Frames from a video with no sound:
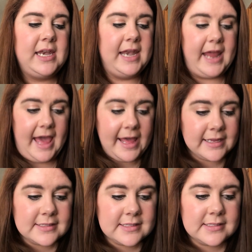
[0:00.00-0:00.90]

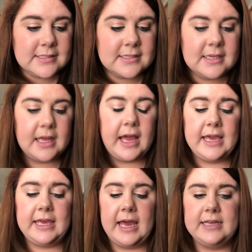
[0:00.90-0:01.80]
Next,
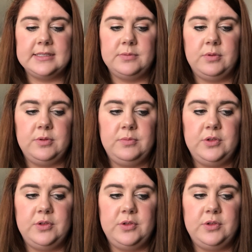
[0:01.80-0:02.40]
I guess we'll